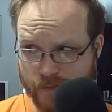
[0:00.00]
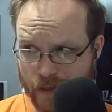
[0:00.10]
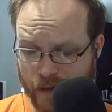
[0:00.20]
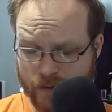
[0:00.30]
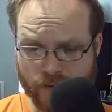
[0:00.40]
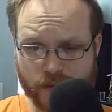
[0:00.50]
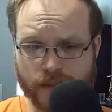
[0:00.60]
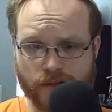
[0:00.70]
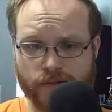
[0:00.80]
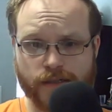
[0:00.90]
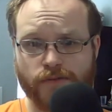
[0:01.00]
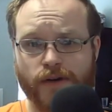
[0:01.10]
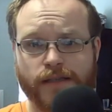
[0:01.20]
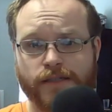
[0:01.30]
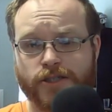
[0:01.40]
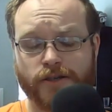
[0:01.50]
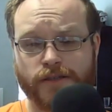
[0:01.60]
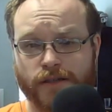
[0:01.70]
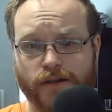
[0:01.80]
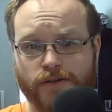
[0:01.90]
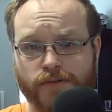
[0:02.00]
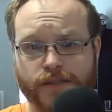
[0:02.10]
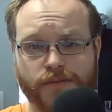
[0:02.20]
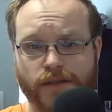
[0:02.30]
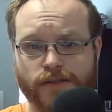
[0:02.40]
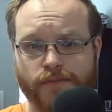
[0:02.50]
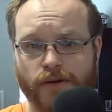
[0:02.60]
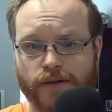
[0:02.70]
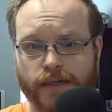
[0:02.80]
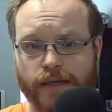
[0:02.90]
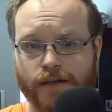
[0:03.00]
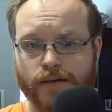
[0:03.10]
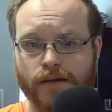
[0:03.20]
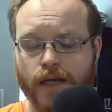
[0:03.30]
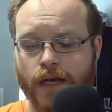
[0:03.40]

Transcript: I don't see a reason why they shouldn't go with Spencer Martin here,